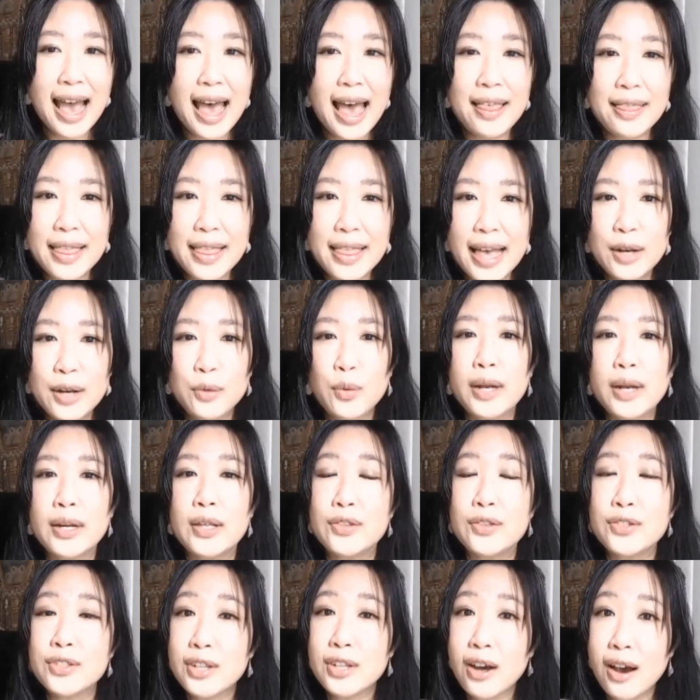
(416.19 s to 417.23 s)
And then when
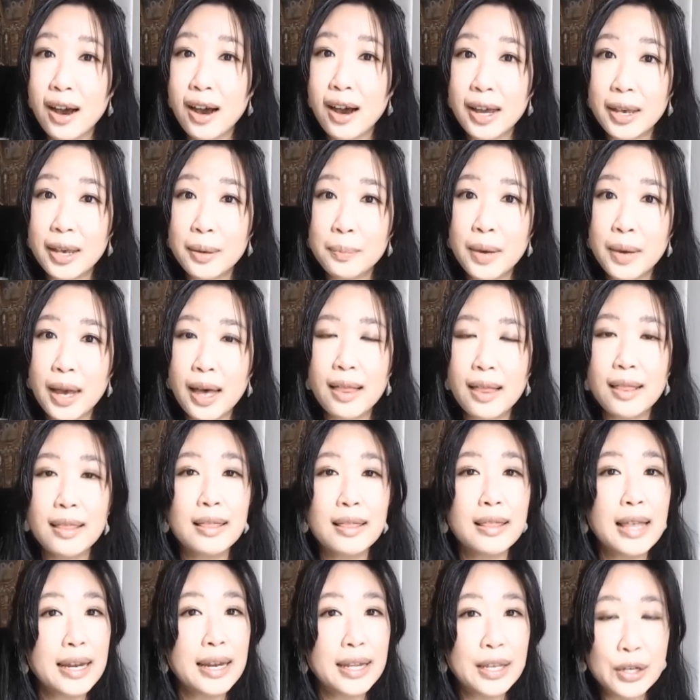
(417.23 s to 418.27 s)
it's time,
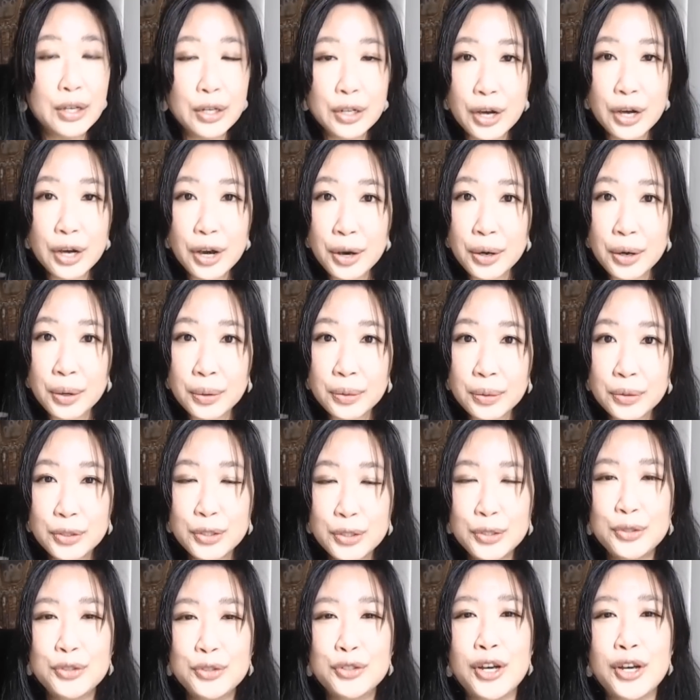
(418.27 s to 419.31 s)
letting go
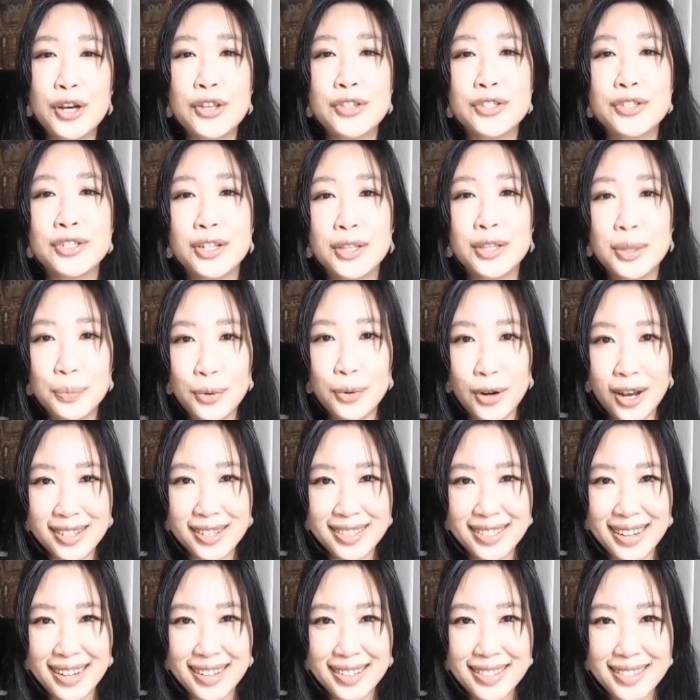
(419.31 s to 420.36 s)
to trust the
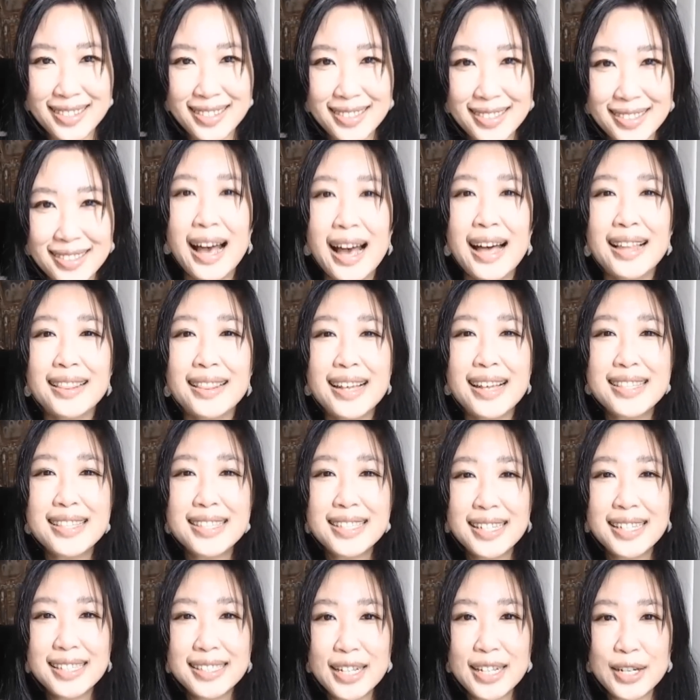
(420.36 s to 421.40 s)
process. Let's
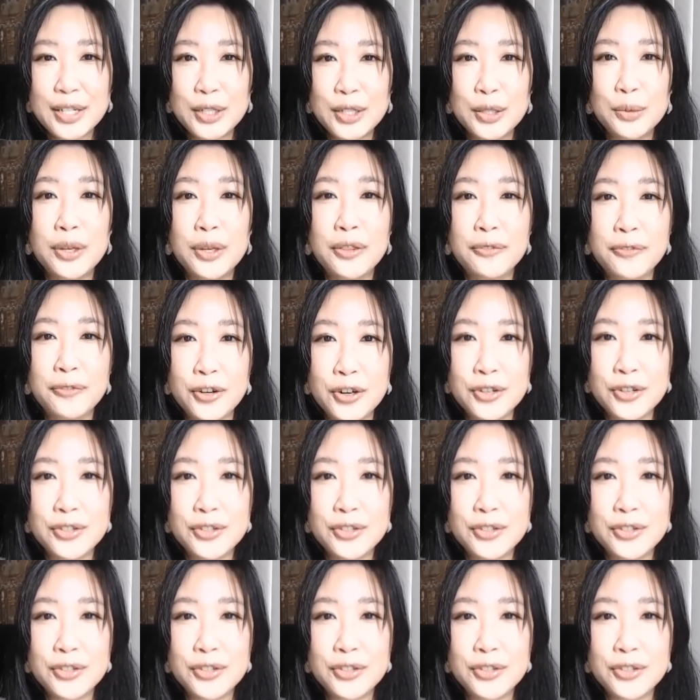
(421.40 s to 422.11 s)
continue with verse